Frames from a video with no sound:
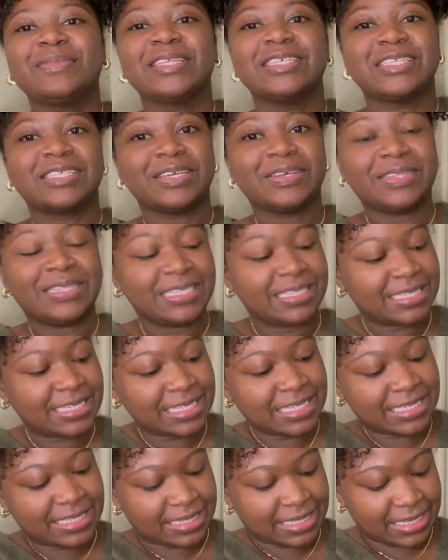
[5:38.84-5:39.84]
So this
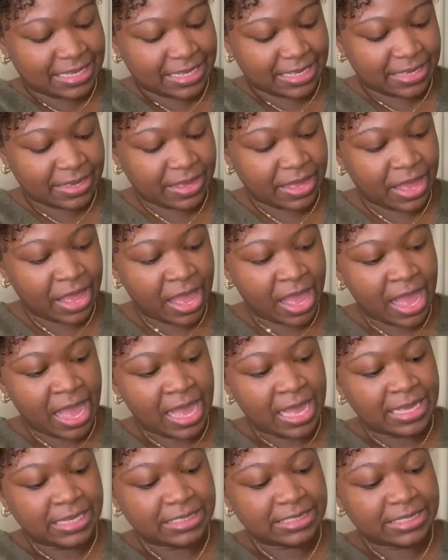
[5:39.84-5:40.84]
is the
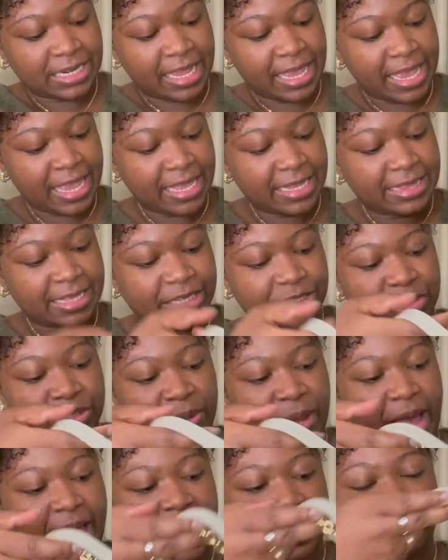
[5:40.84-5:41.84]
chain that you
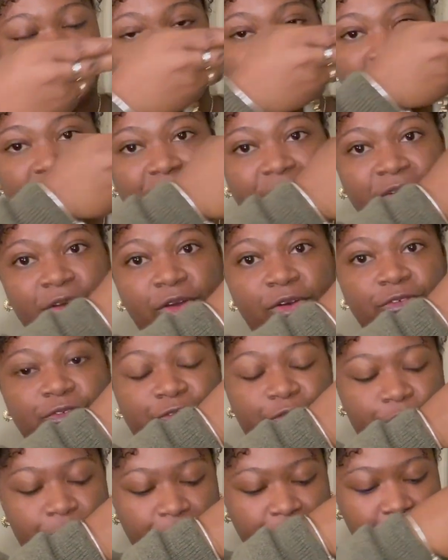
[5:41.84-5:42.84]
have
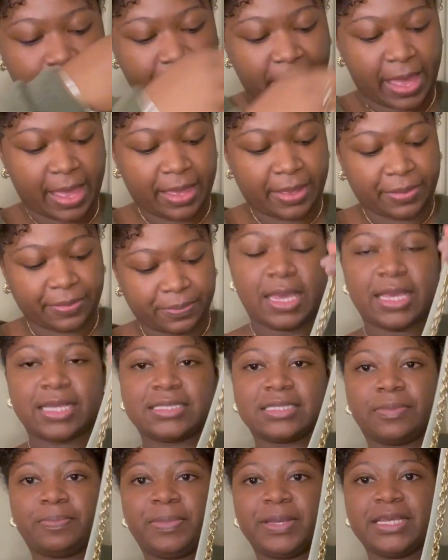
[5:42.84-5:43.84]
for the bag.
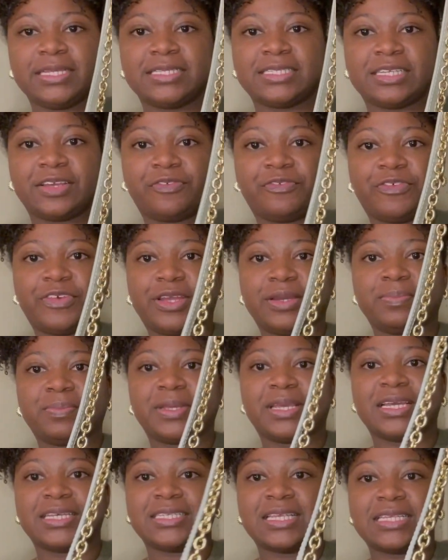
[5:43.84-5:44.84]
It's a bit different
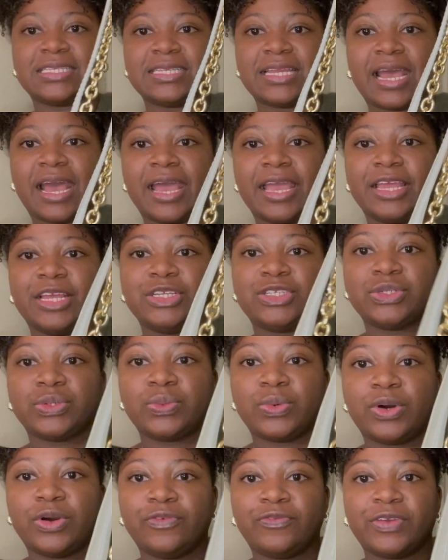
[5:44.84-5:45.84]
because it's not
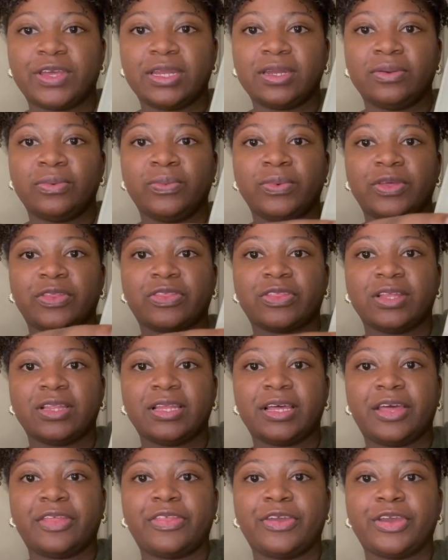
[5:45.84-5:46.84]
interwoven with the
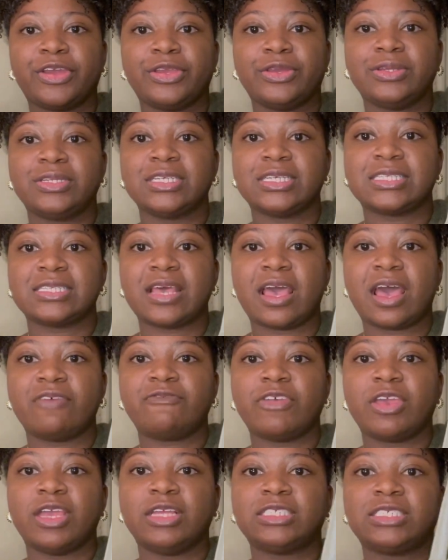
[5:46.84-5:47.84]
leather. You just have
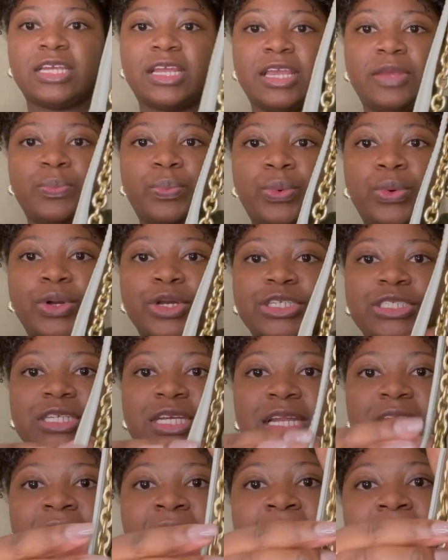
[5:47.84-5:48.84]
a chain
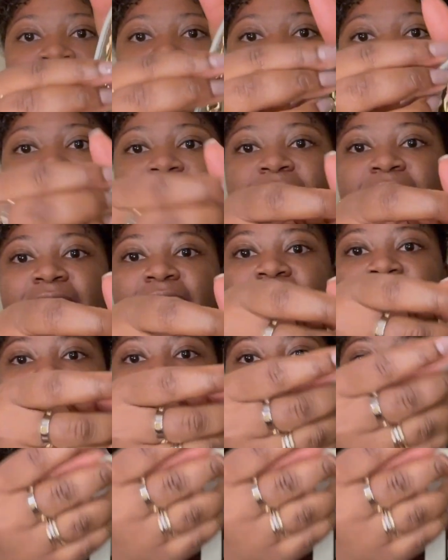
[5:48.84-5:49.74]
portion and then a